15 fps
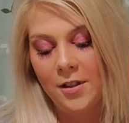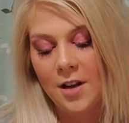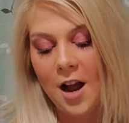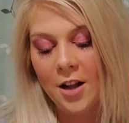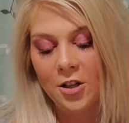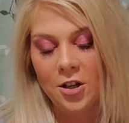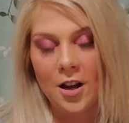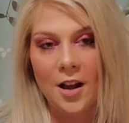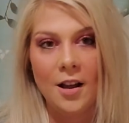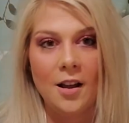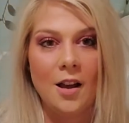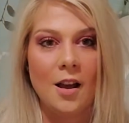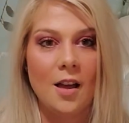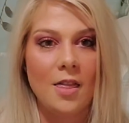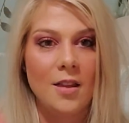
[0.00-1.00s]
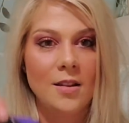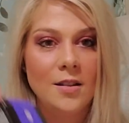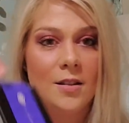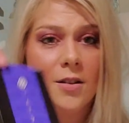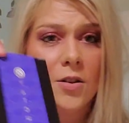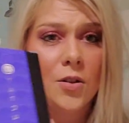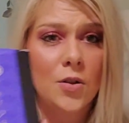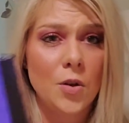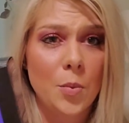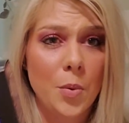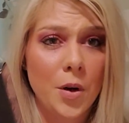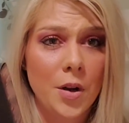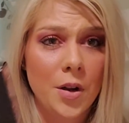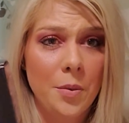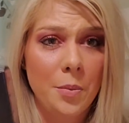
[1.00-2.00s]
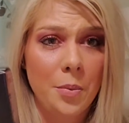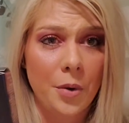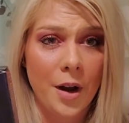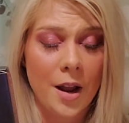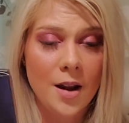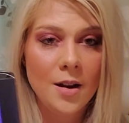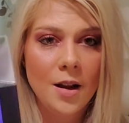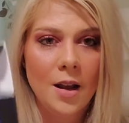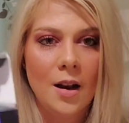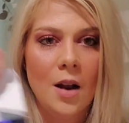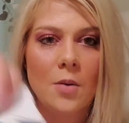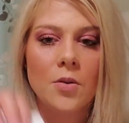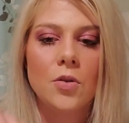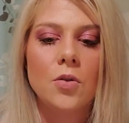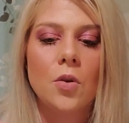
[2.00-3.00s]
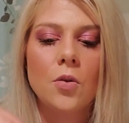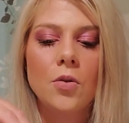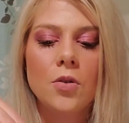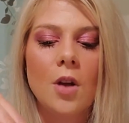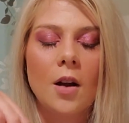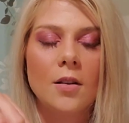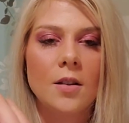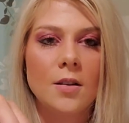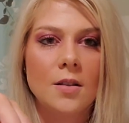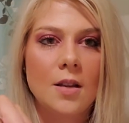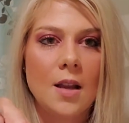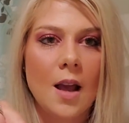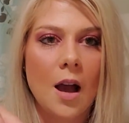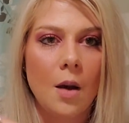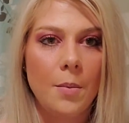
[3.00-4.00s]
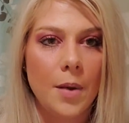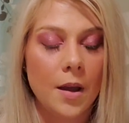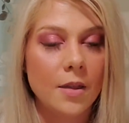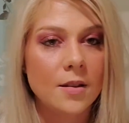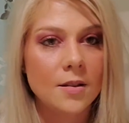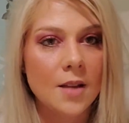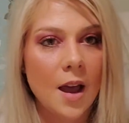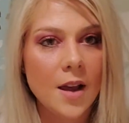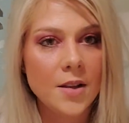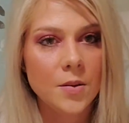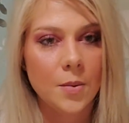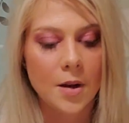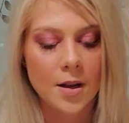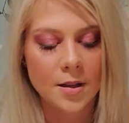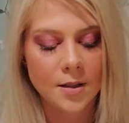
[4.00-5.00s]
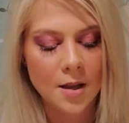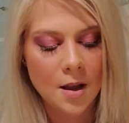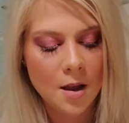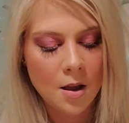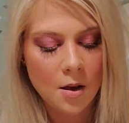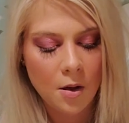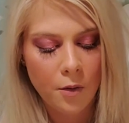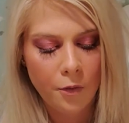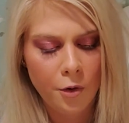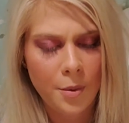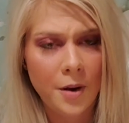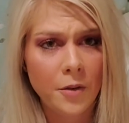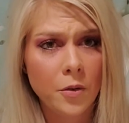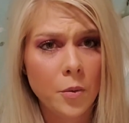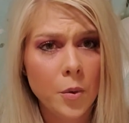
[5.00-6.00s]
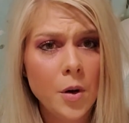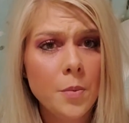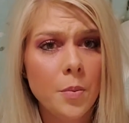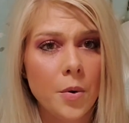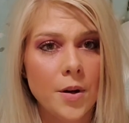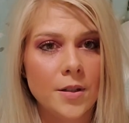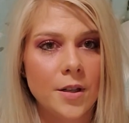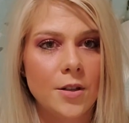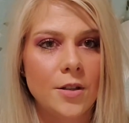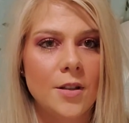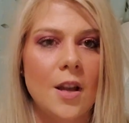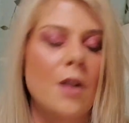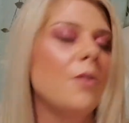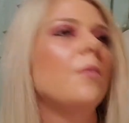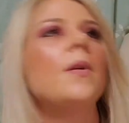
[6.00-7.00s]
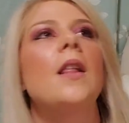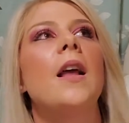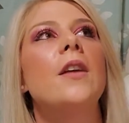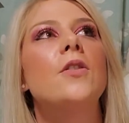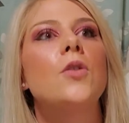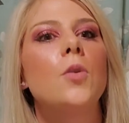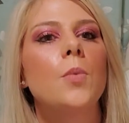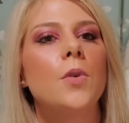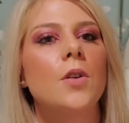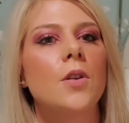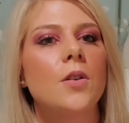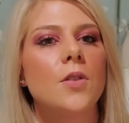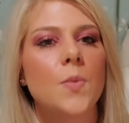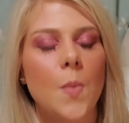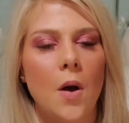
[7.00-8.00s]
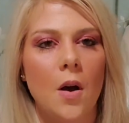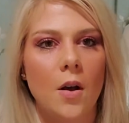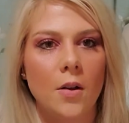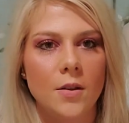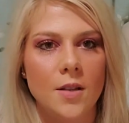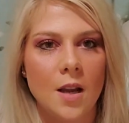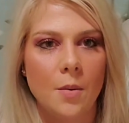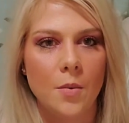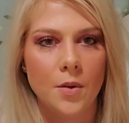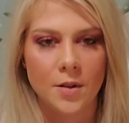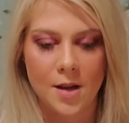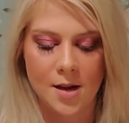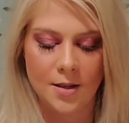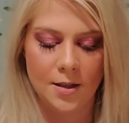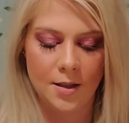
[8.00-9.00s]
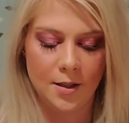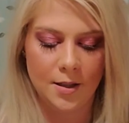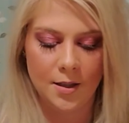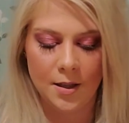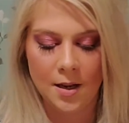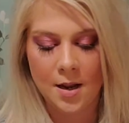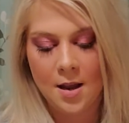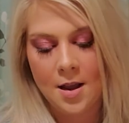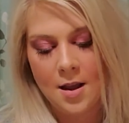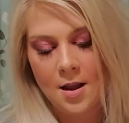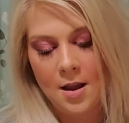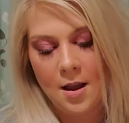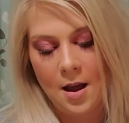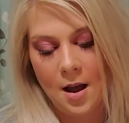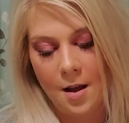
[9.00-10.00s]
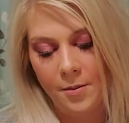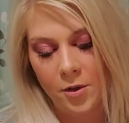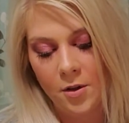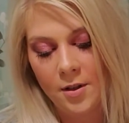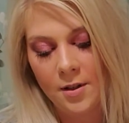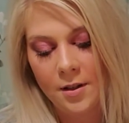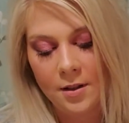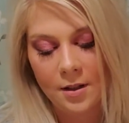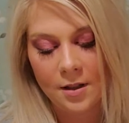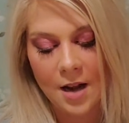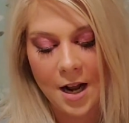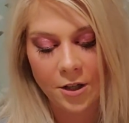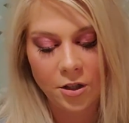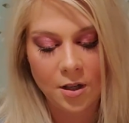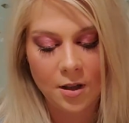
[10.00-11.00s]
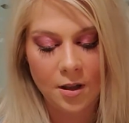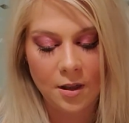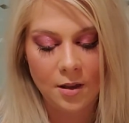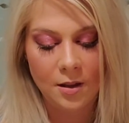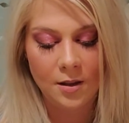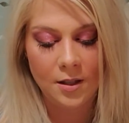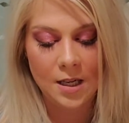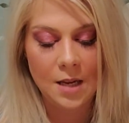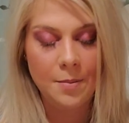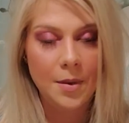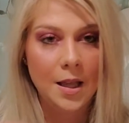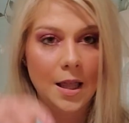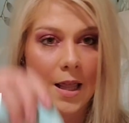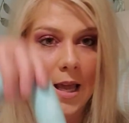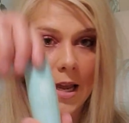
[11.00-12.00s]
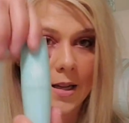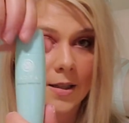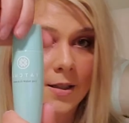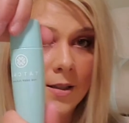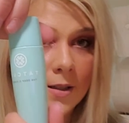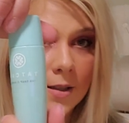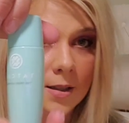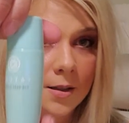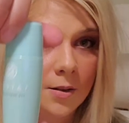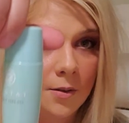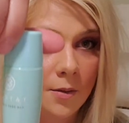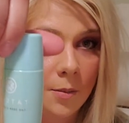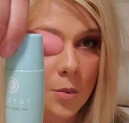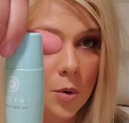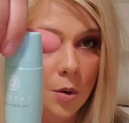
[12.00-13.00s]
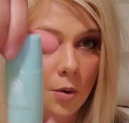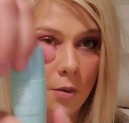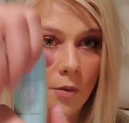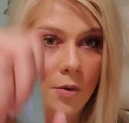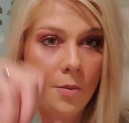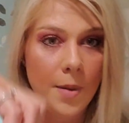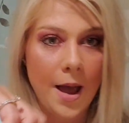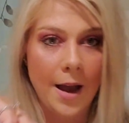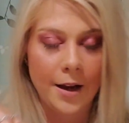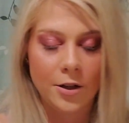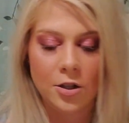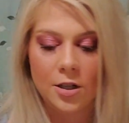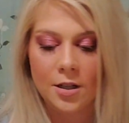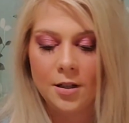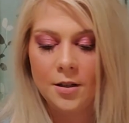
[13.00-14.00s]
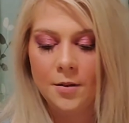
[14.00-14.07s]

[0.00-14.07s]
Tatcha. This is a super good brand, and I was so shocked to see how big the size was for my reward points. I just thought it would be like super small sample sizes. So this is the Tatcha Deep Cleanse. Beautiful packaging.